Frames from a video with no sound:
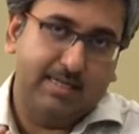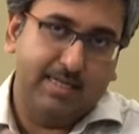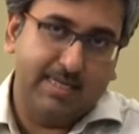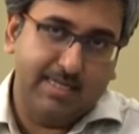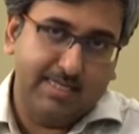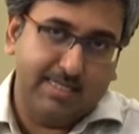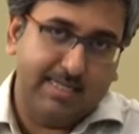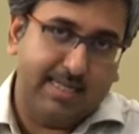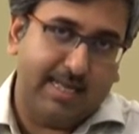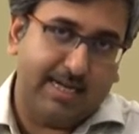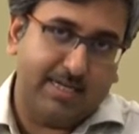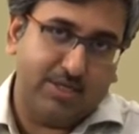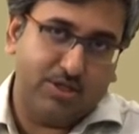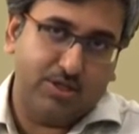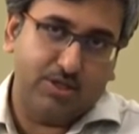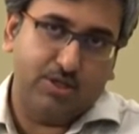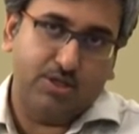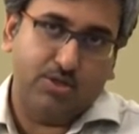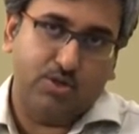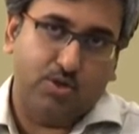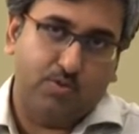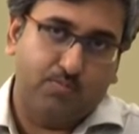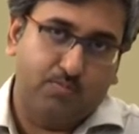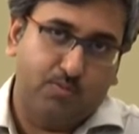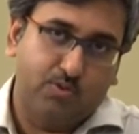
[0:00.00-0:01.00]
these
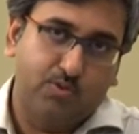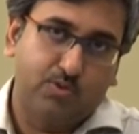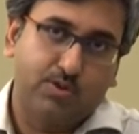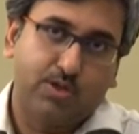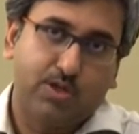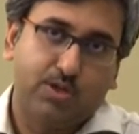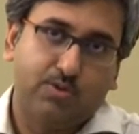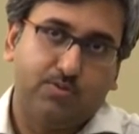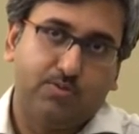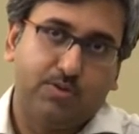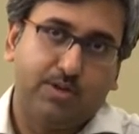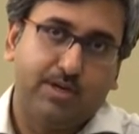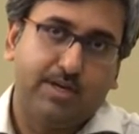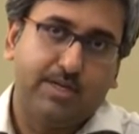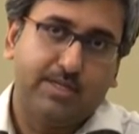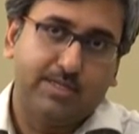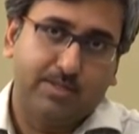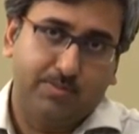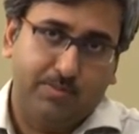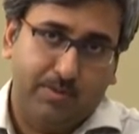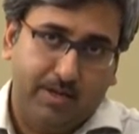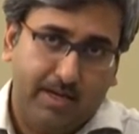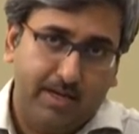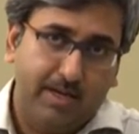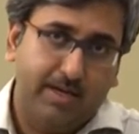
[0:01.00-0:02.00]
lectures on
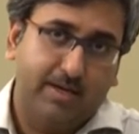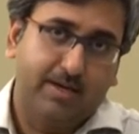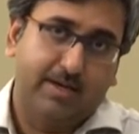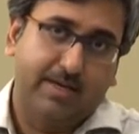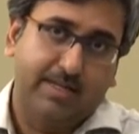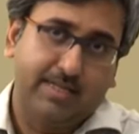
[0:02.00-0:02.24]
postcolonialism here